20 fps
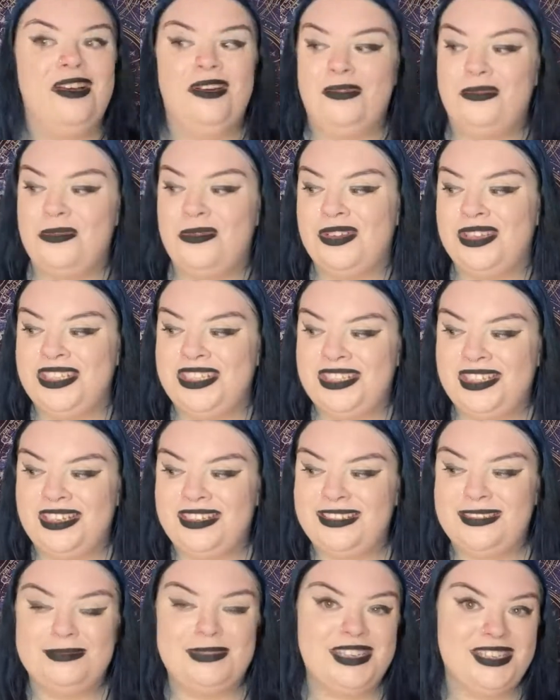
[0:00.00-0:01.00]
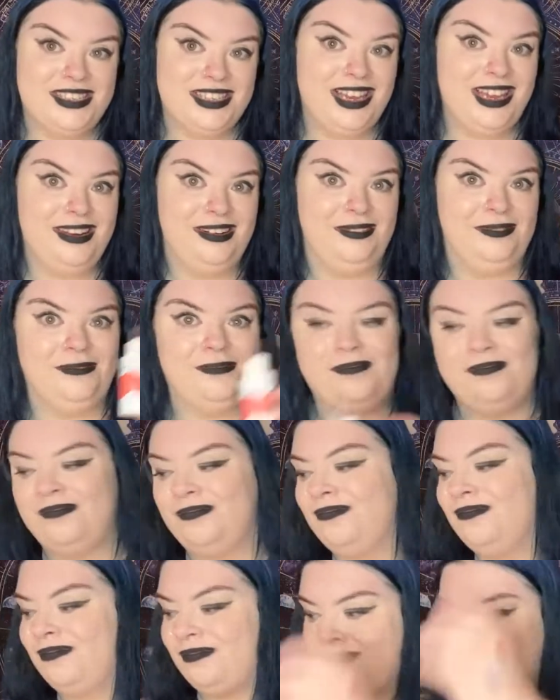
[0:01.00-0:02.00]
what this does to my skin.
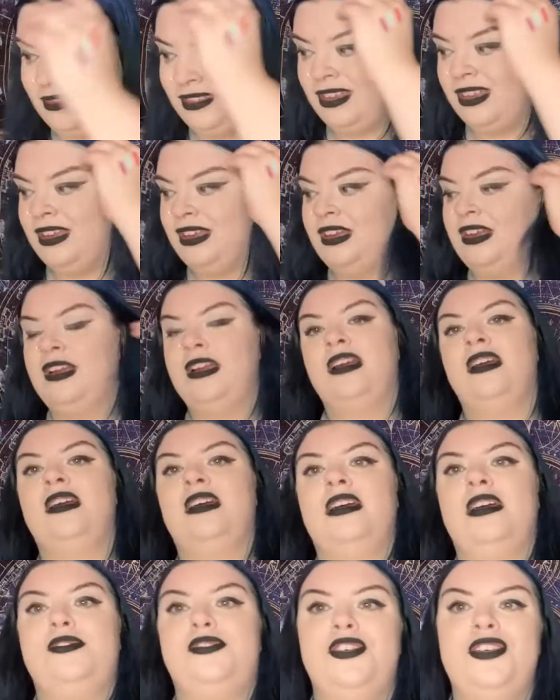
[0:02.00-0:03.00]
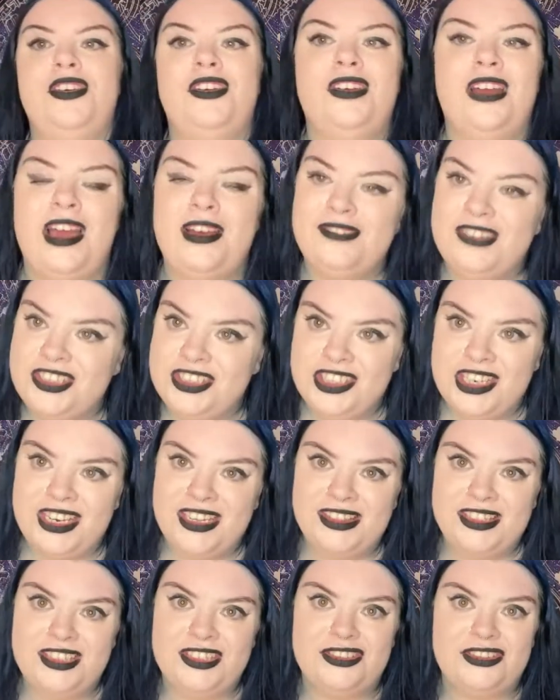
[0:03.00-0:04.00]
If you haven't
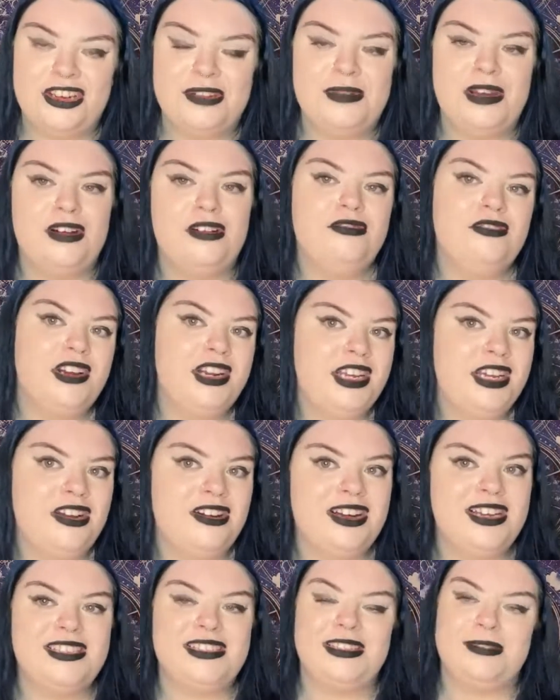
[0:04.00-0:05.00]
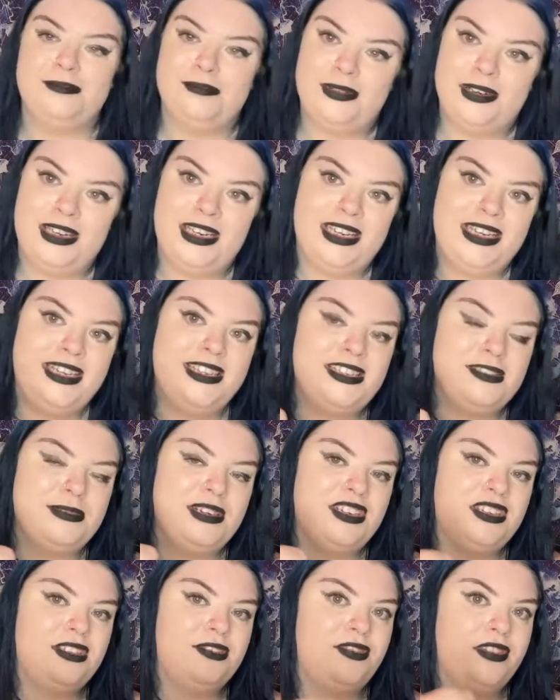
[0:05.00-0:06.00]
shared this stream out already, guys, then please
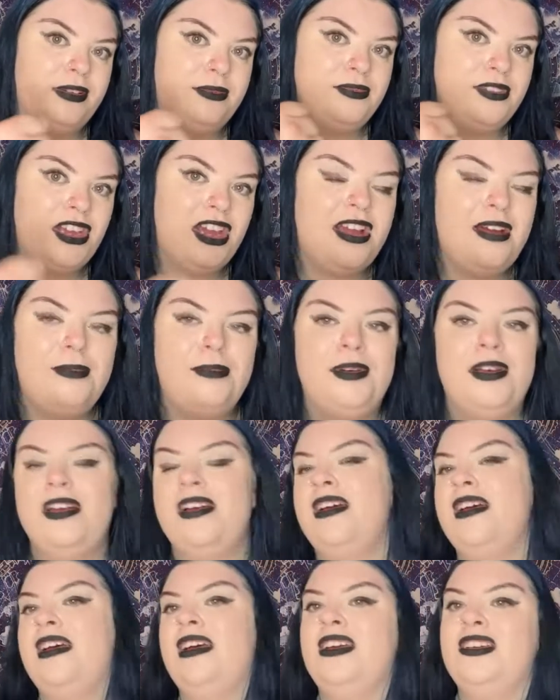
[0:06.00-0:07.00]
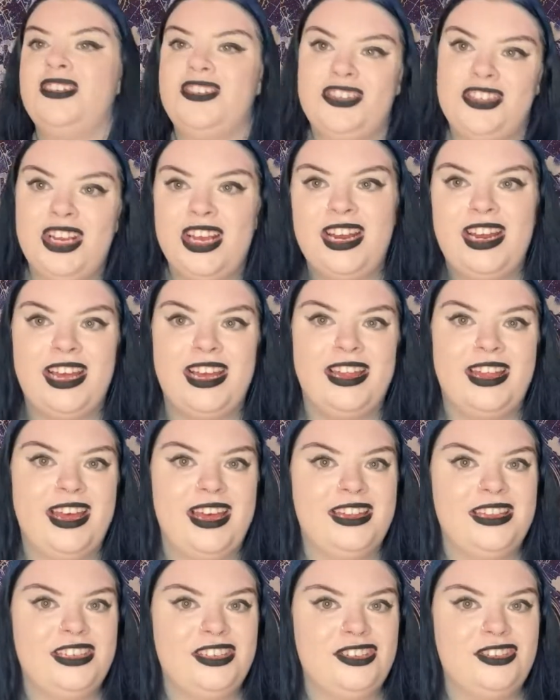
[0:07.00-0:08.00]
smash the thumbs up. Share
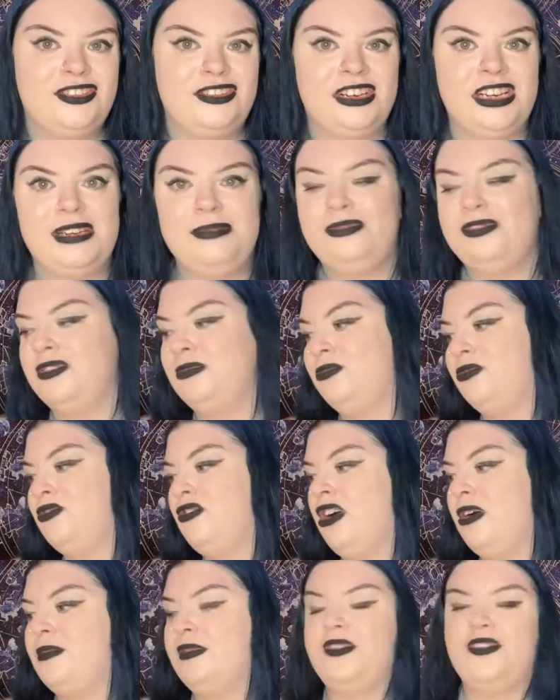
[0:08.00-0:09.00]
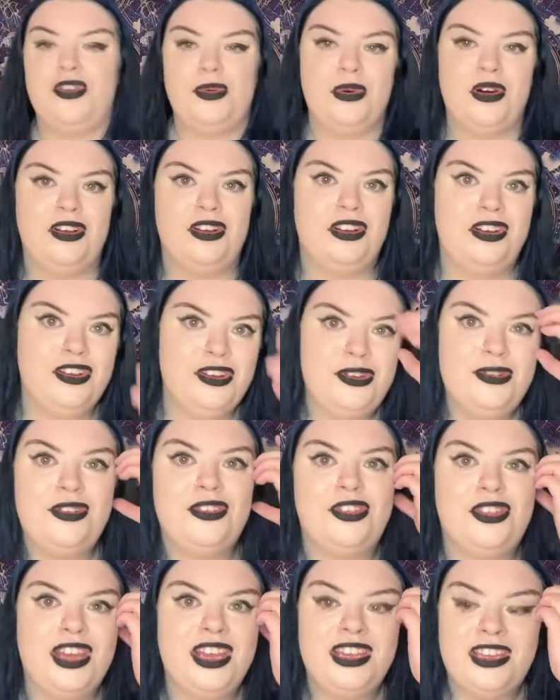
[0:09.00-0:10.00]
out this stream. Subscribe if you are new.
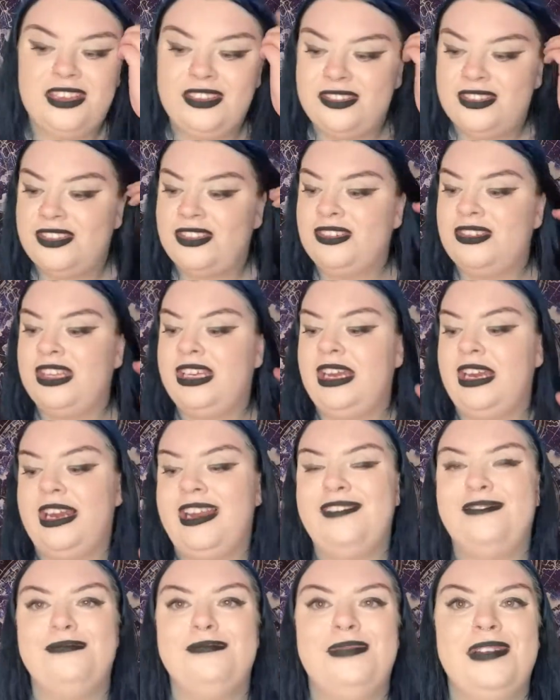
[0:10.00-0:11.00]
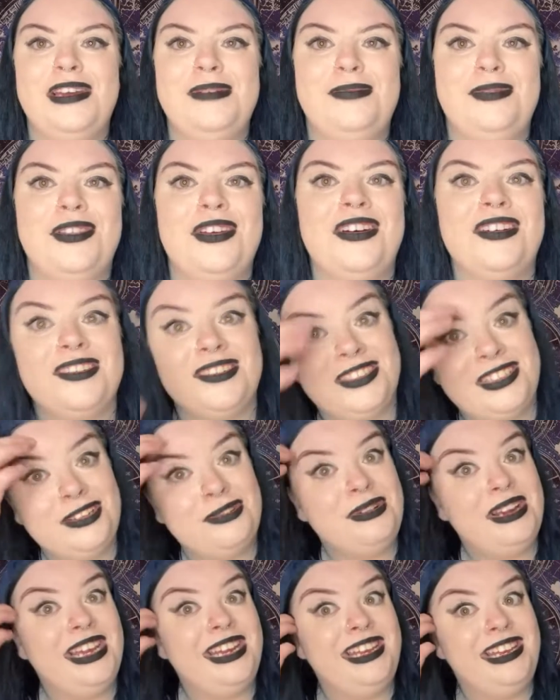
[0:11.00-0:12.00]
Thank you to the 11 people that are
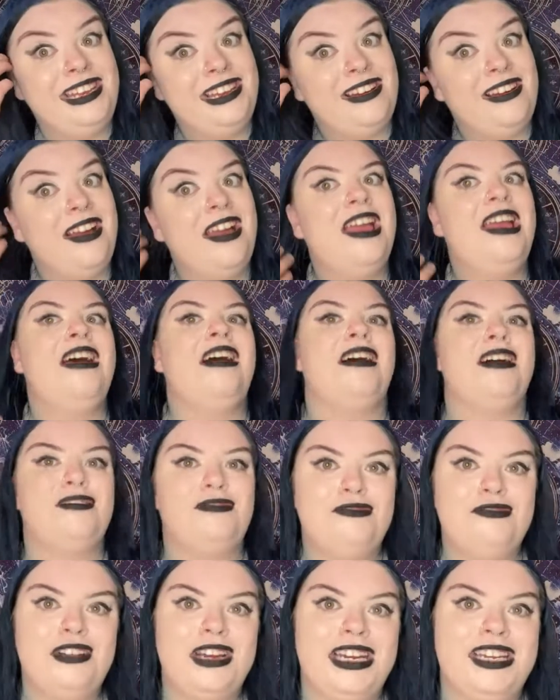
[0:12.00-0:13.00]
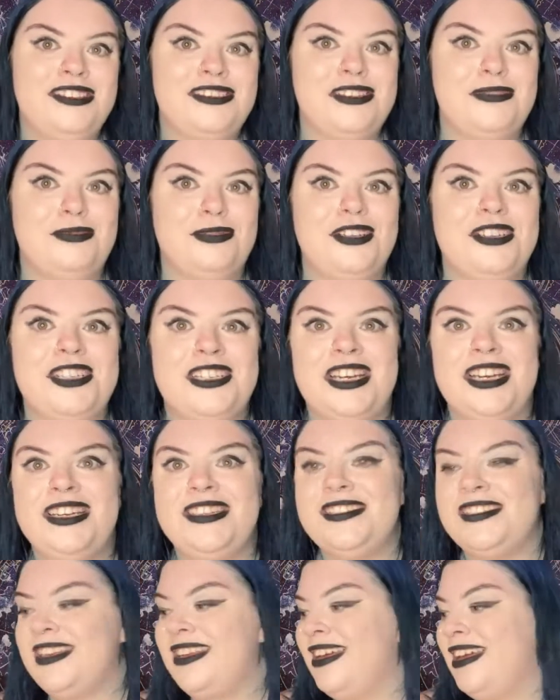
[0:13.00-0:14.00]
still in here. I really do
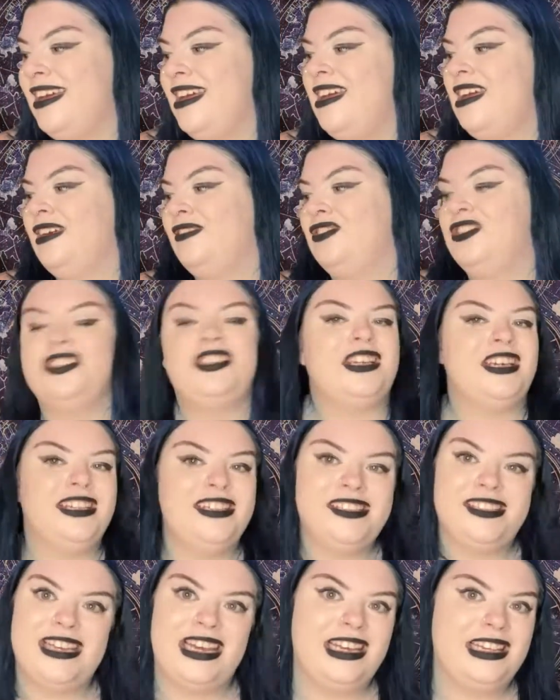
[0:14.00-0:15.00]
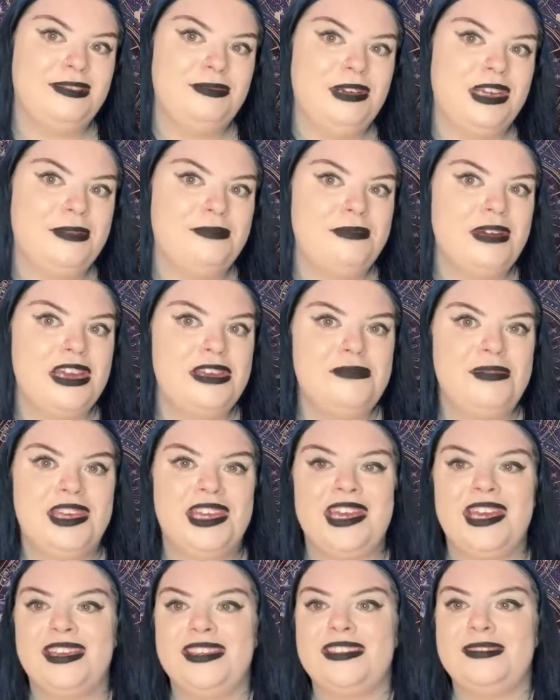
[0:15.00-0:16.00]
appreciate it. If you share this out, then we can maybe
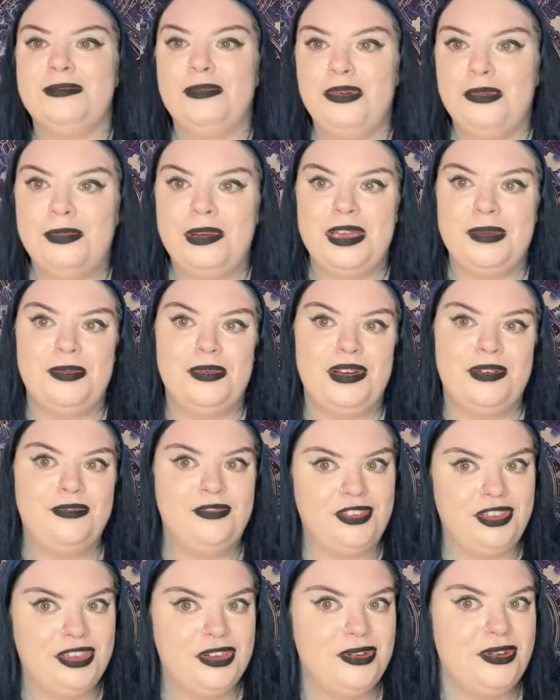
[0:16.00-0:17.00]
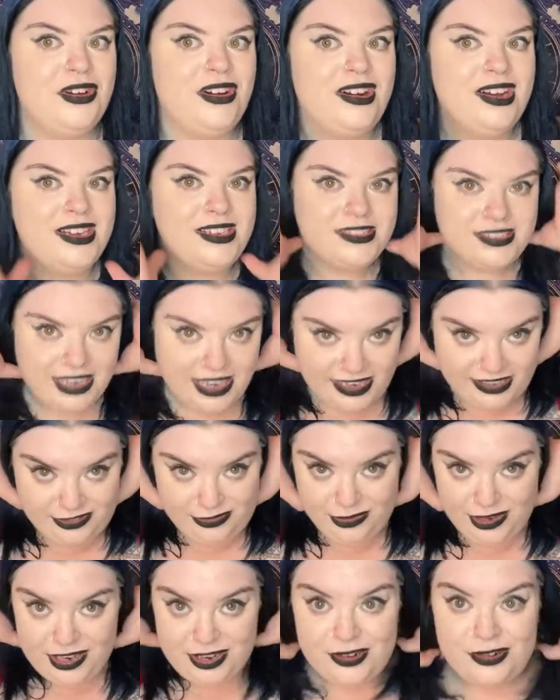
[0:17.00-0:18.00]
get some more people in for you guys as
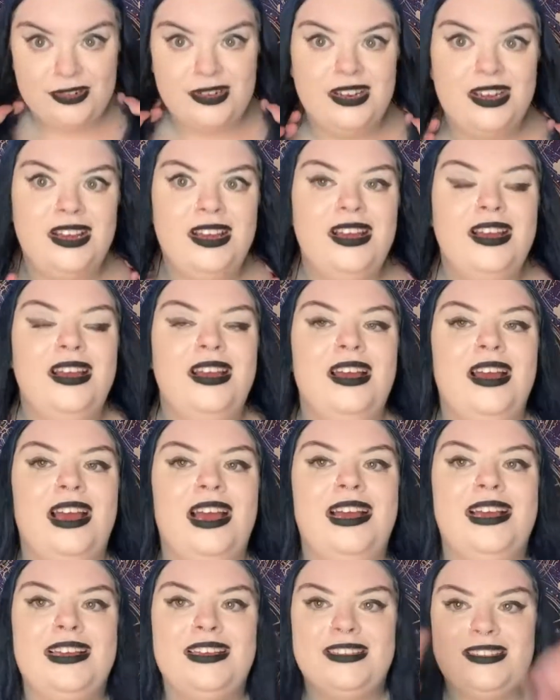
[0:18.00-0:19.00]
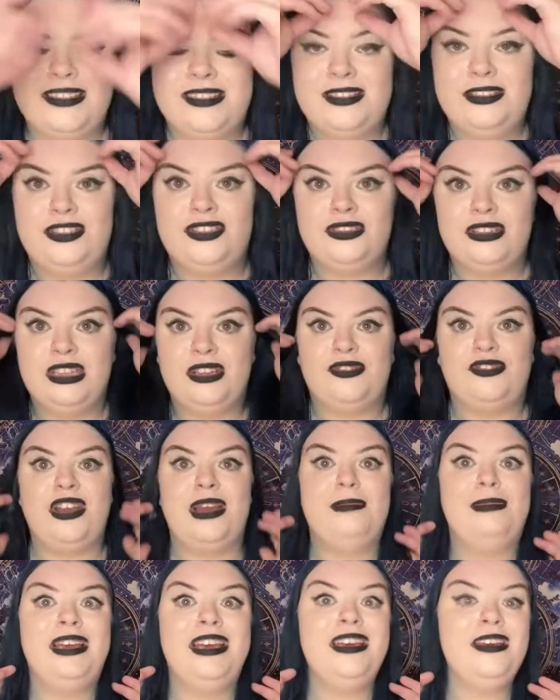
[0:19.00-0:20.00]
well as to join the
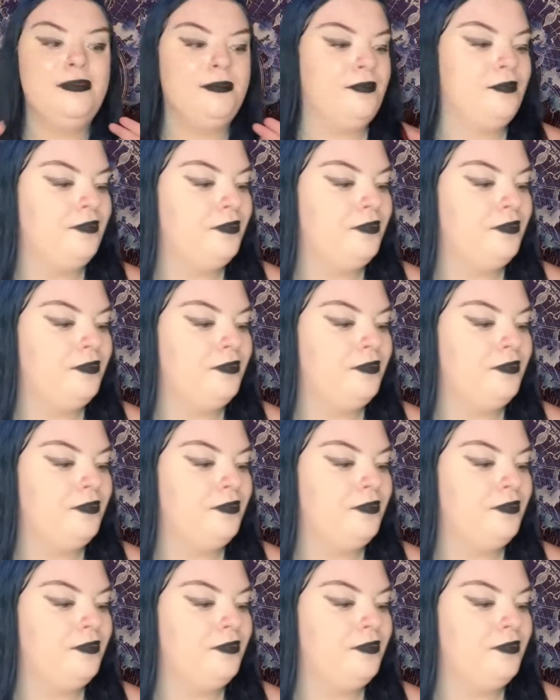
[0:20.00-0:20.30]
family.